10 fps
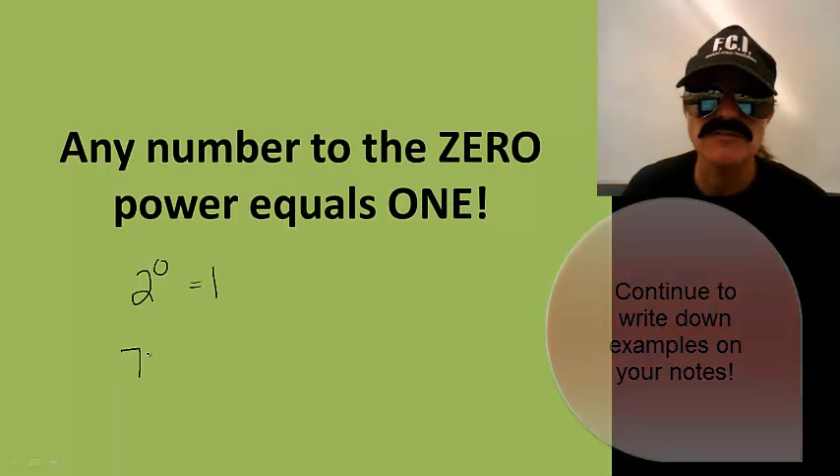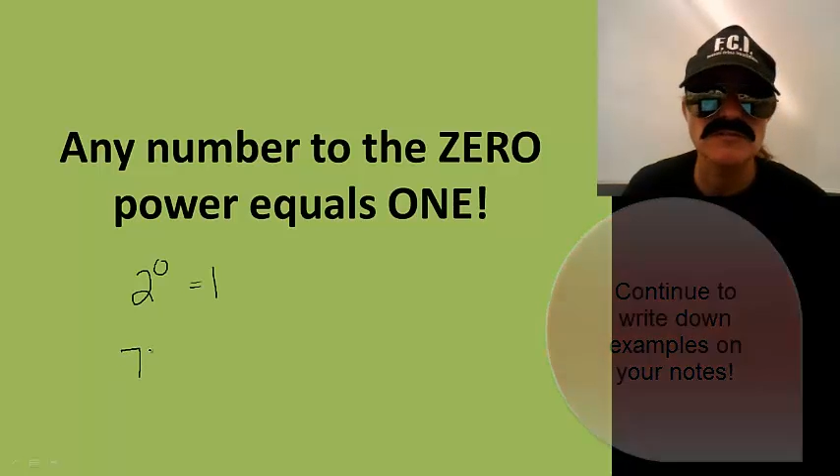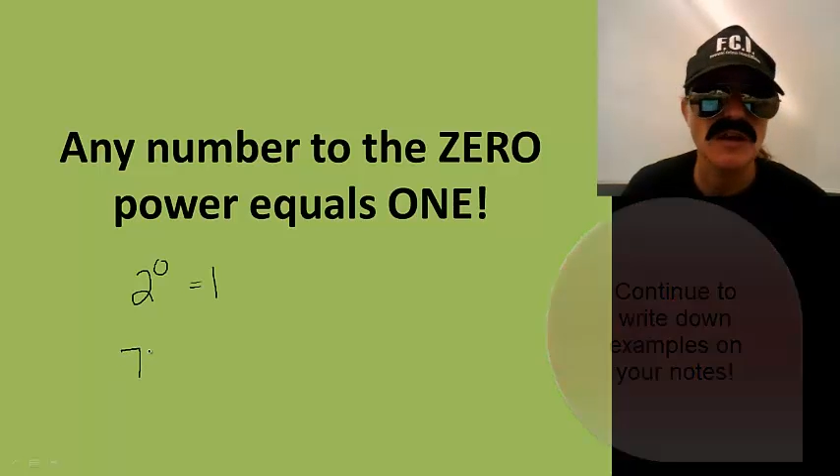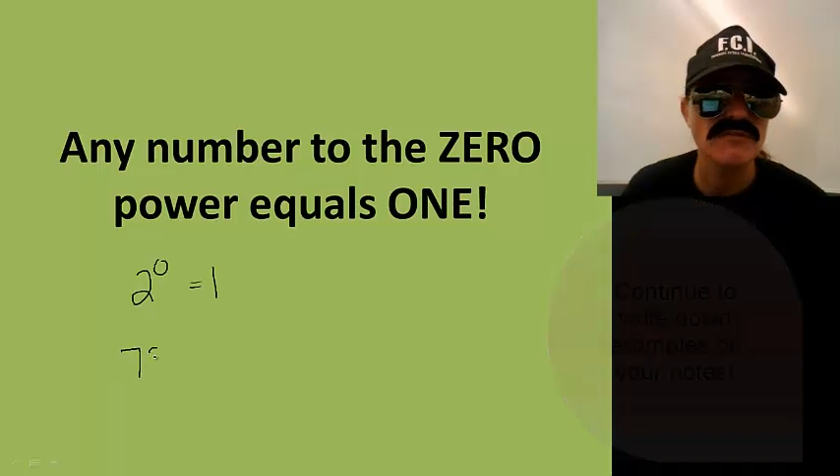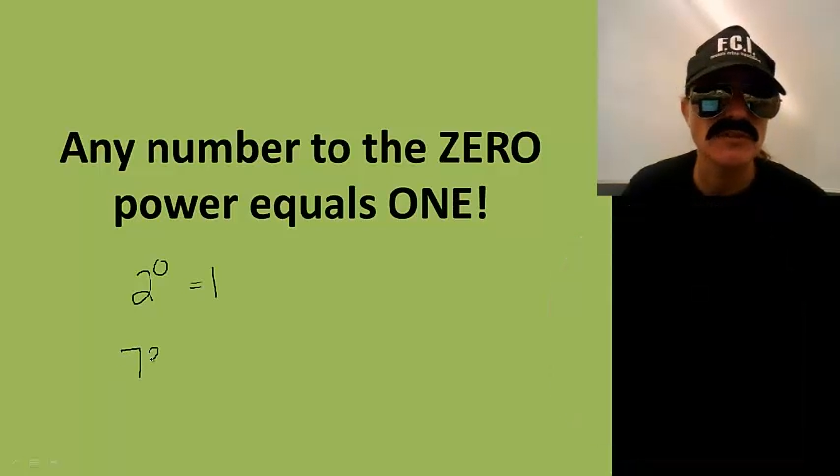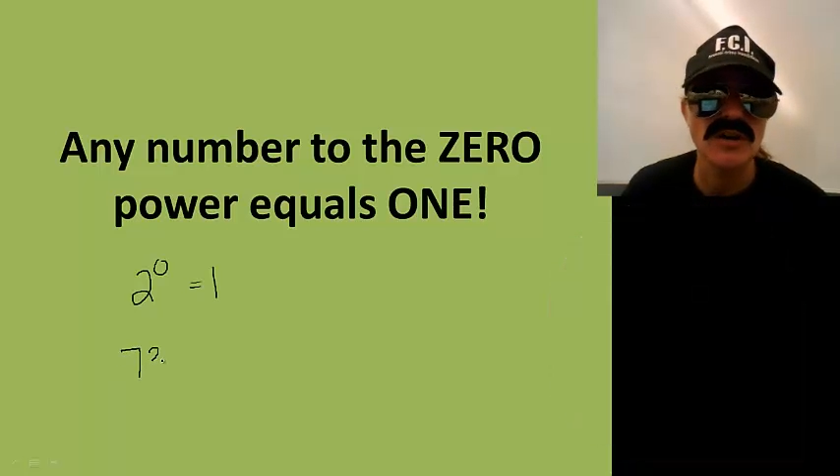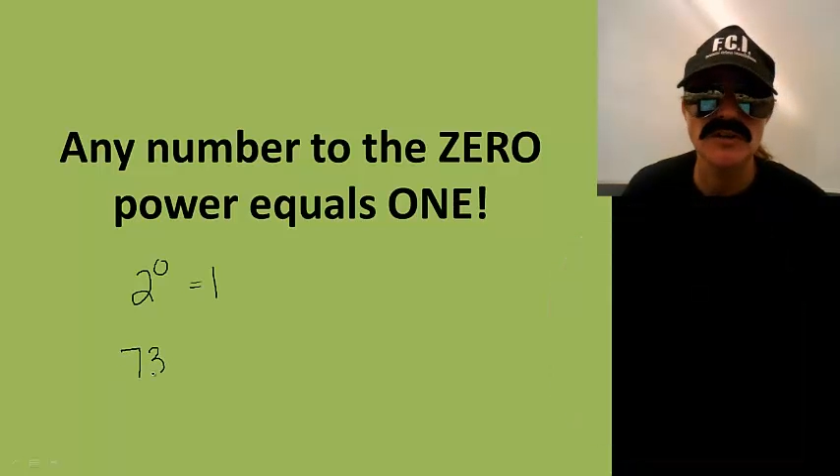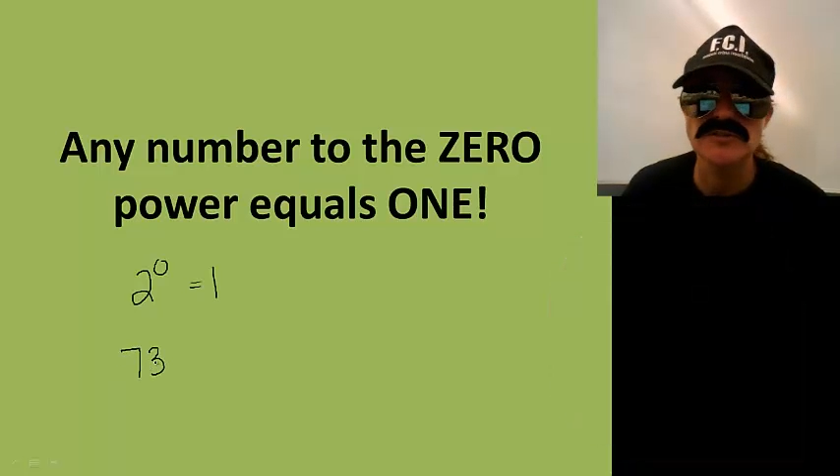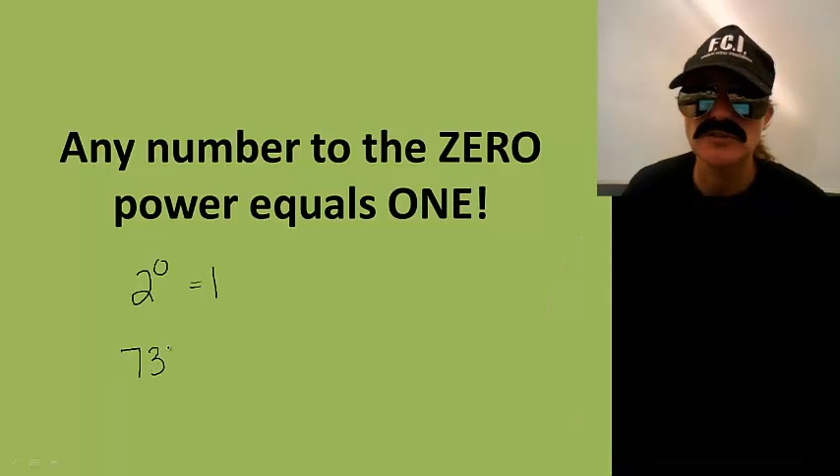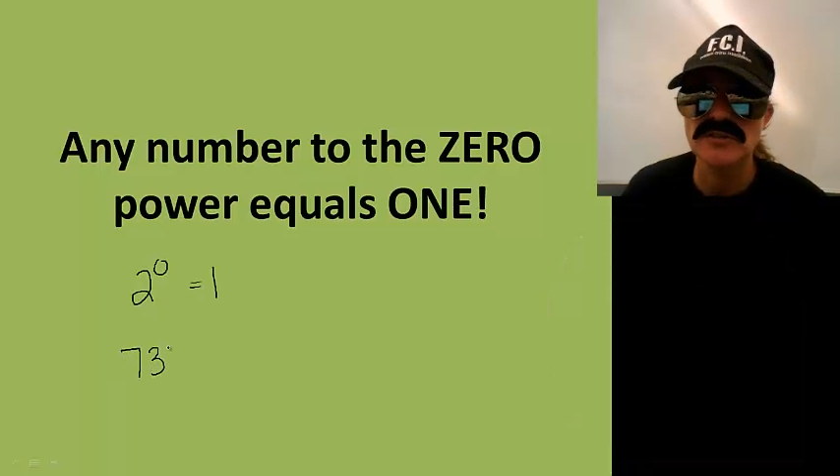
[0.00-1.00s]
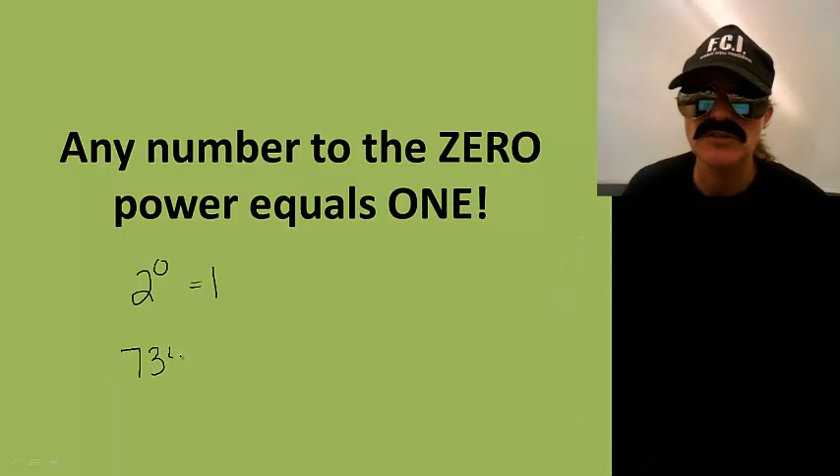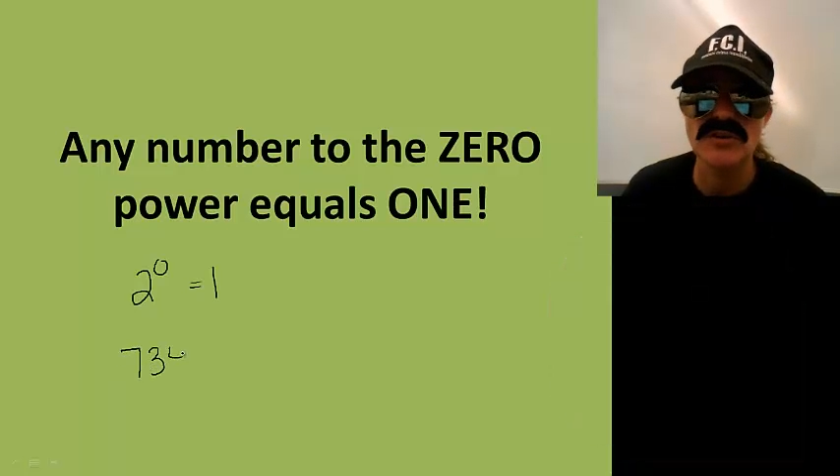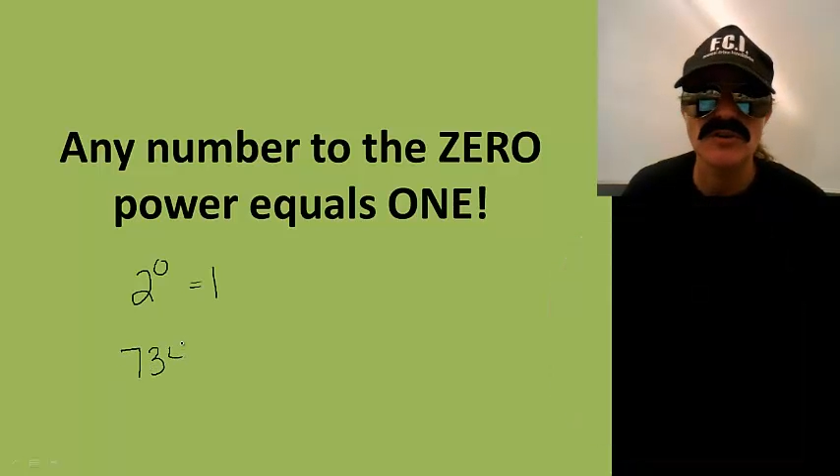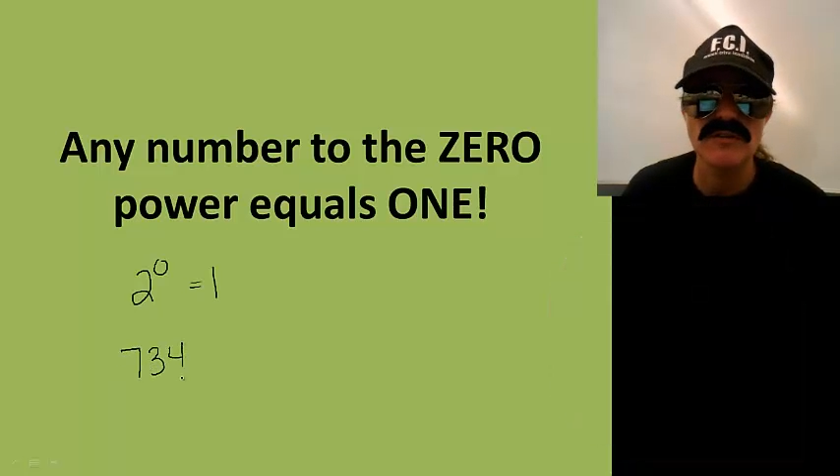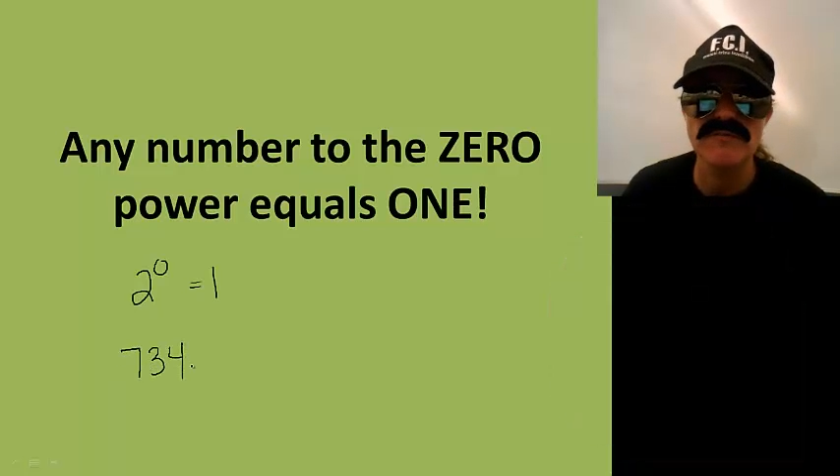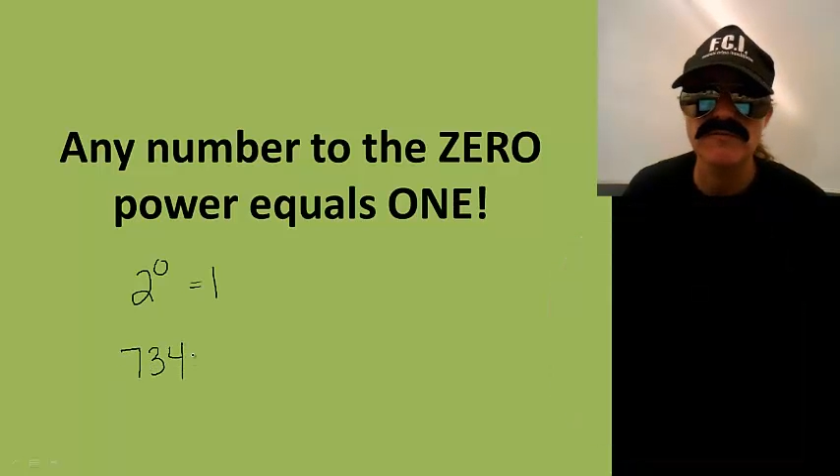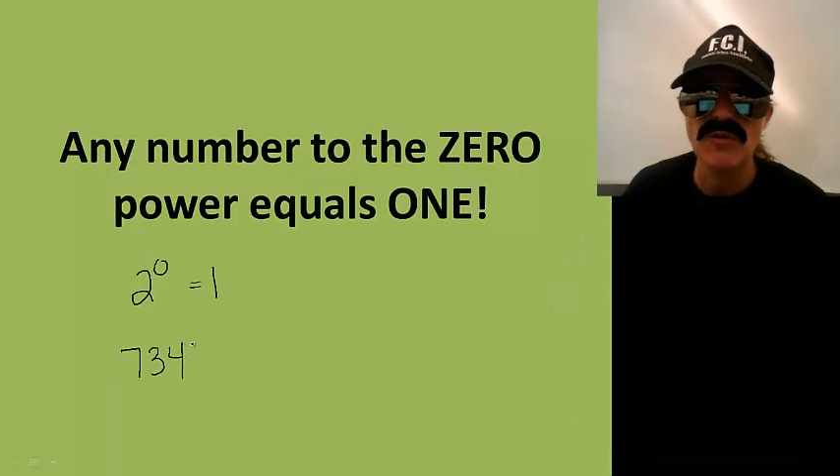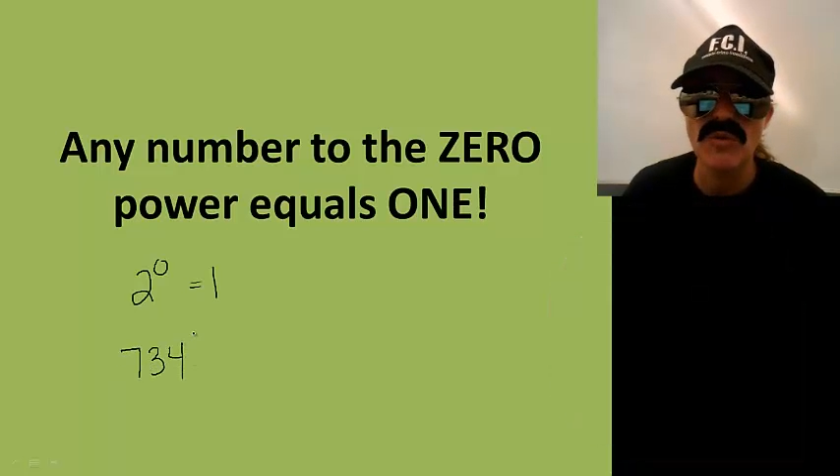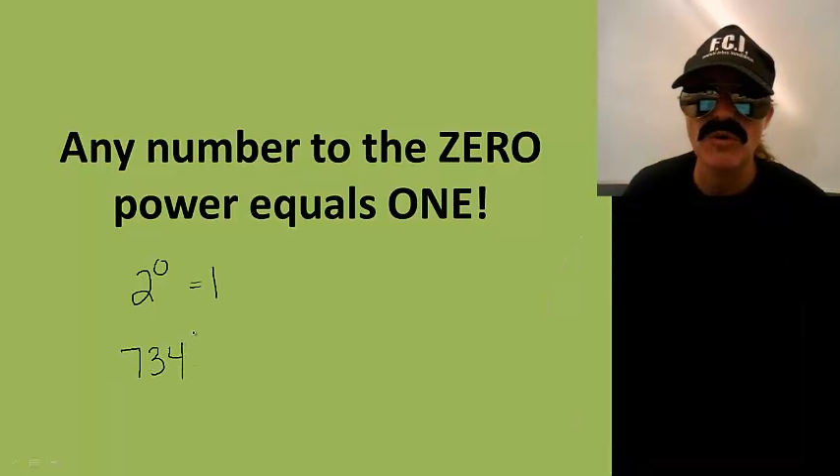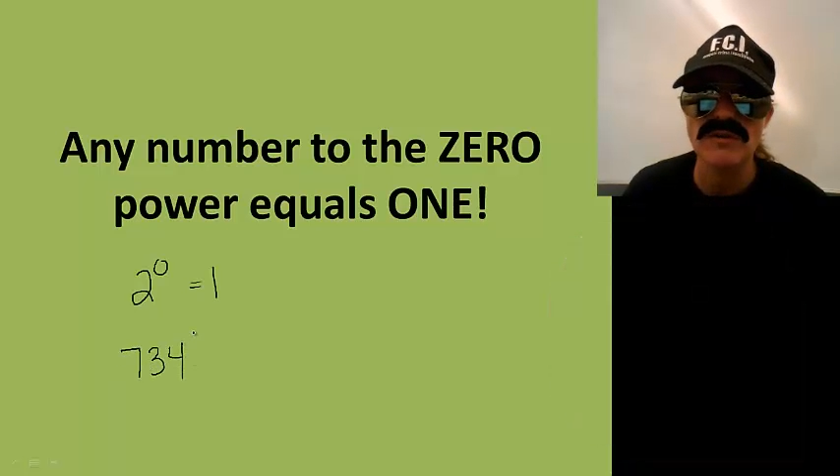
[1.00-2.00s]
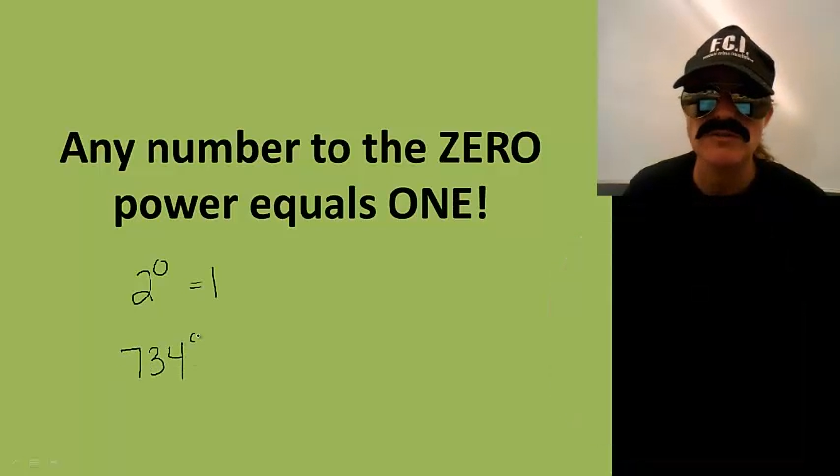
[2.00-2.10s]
734